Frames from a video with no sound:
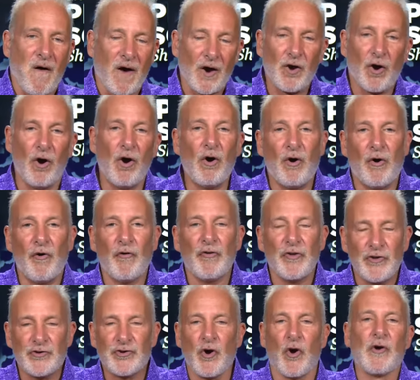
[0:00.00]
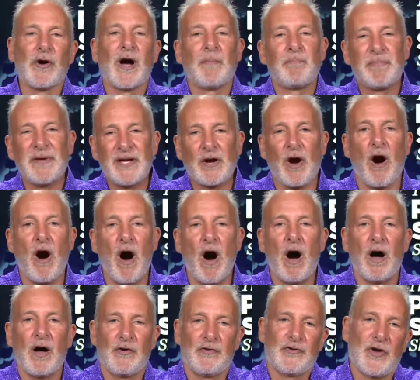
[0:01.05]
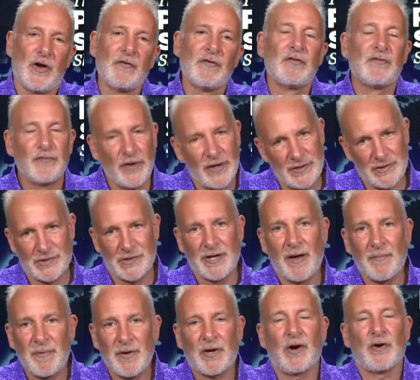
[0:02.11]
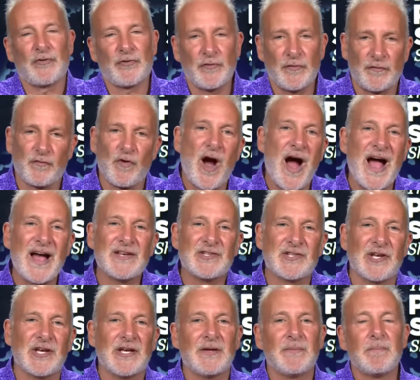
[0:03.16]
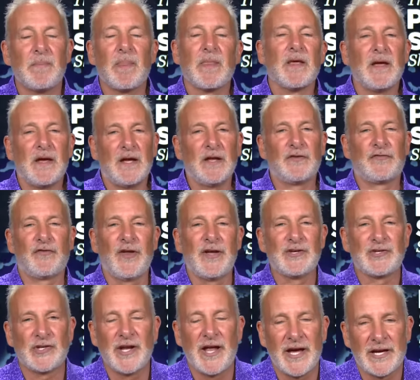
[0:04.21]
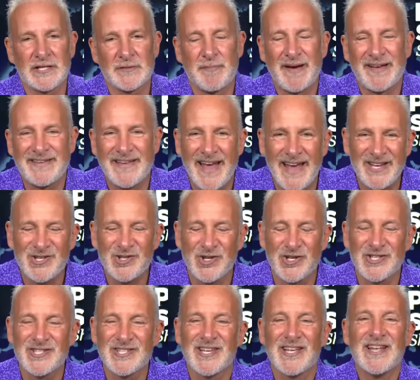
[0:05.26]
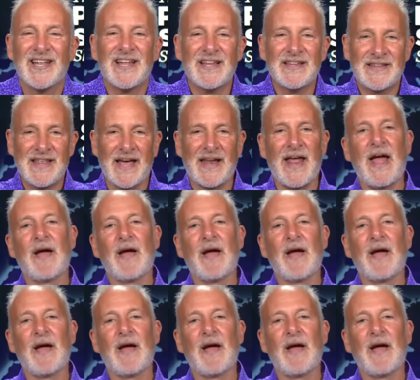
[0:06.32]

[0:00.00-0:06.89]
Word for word: Gold is going up because of inflation and because of rising inflation expectations that